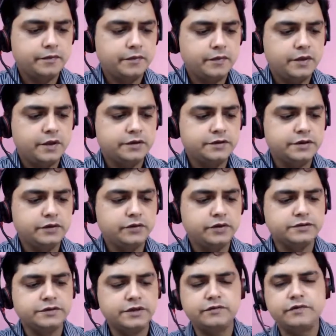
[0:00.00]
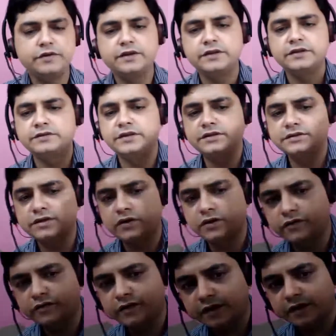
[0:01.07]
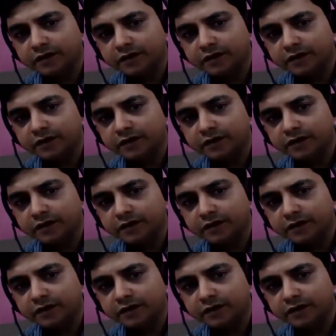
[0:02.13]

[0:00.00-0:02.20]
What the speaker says: and say you are still feeling 6 out of 10.